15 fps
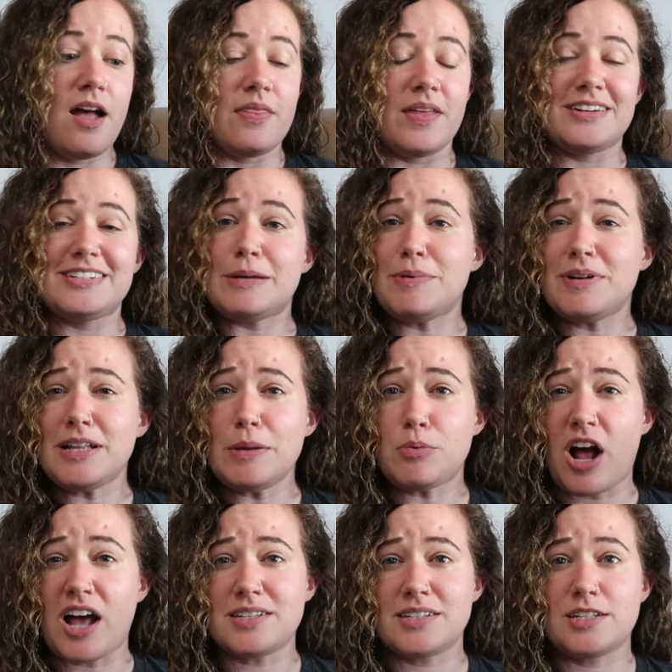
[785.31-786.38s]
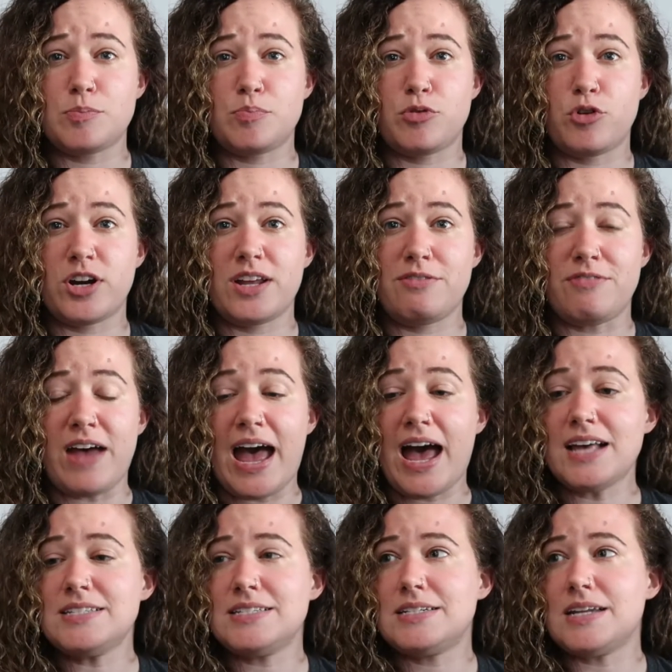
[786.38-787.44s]
They typically process pretty
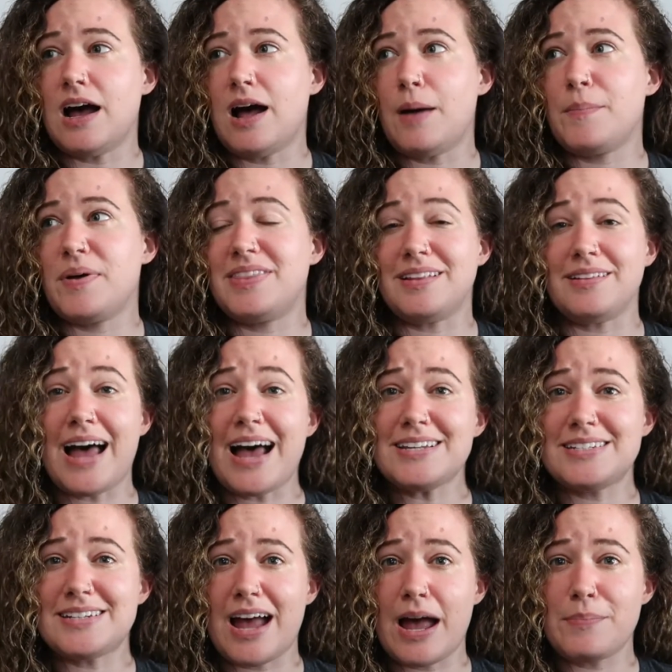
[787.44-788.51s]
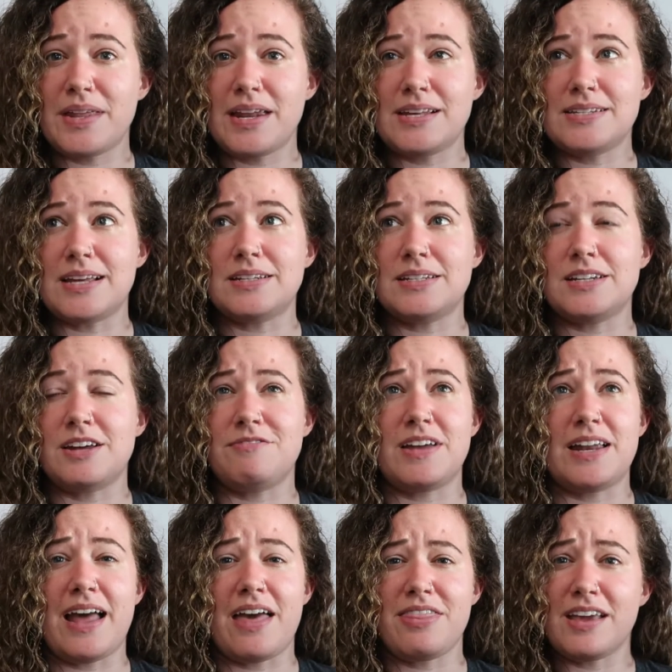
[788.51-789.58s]
fast, but the last time that I sent stuff
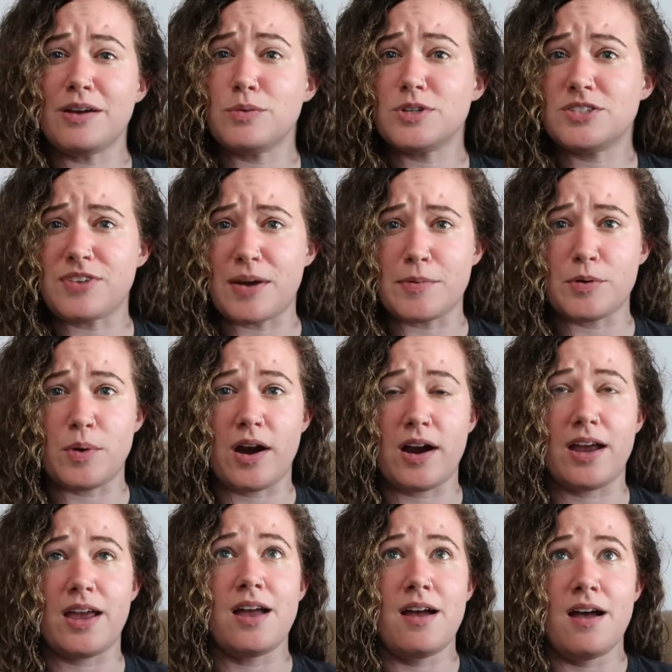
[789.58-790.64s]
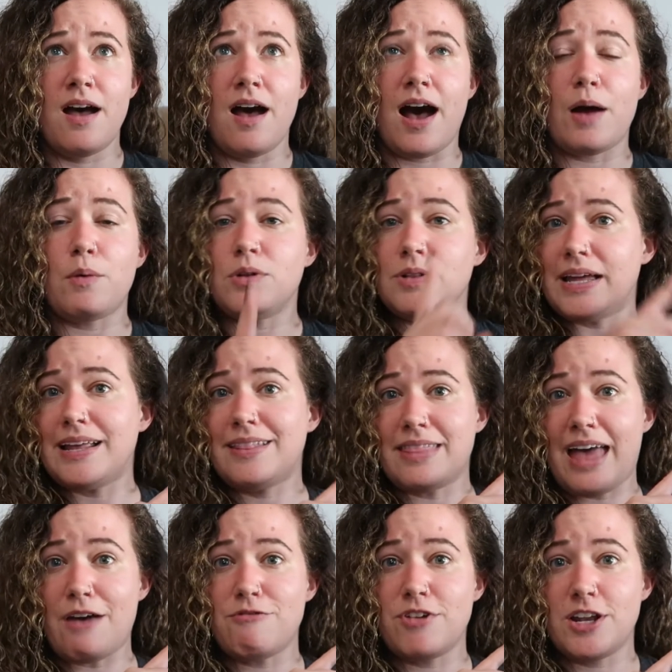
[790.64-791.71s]
in, I think was February. I will link
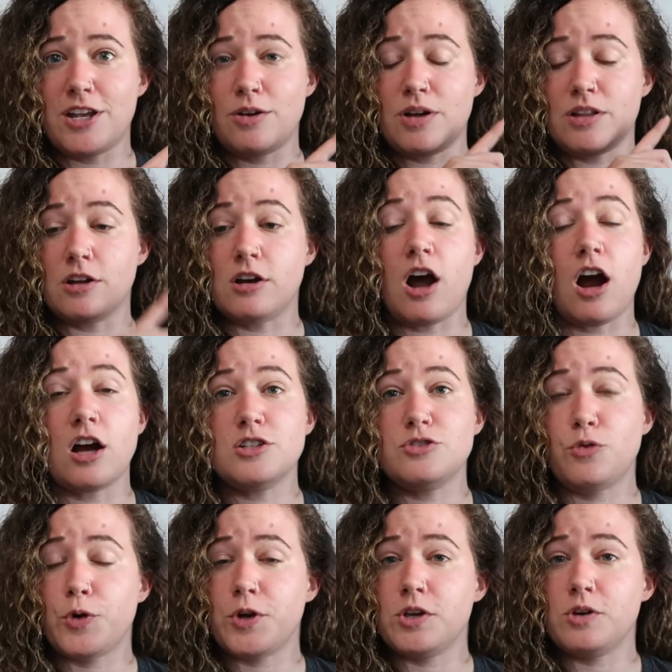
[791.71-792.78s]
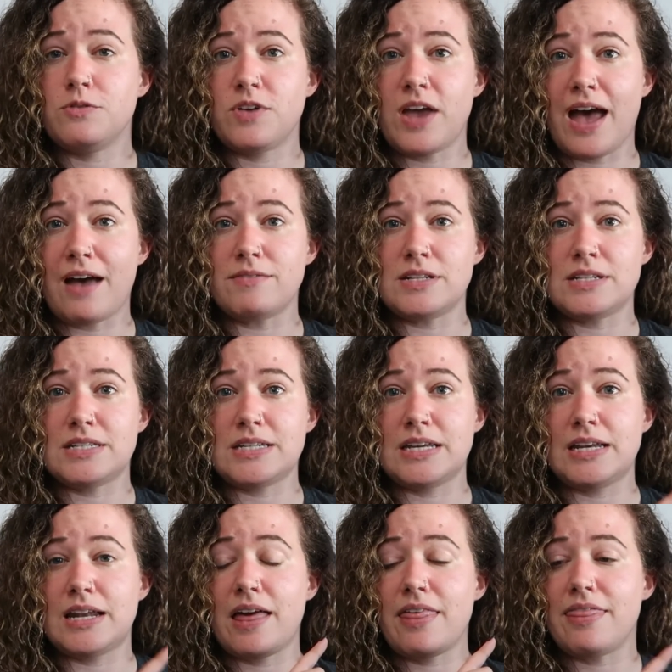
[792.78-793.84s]
that video in the cards for you if you haven't
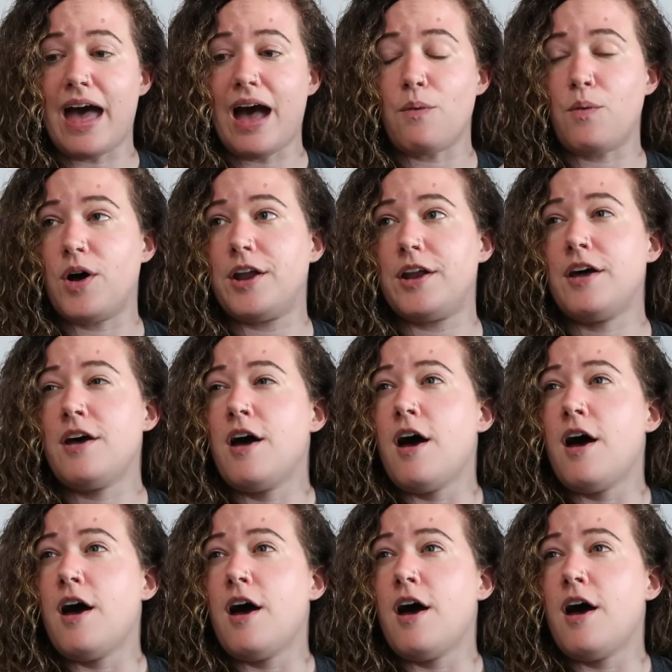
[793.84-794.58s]
seen that one.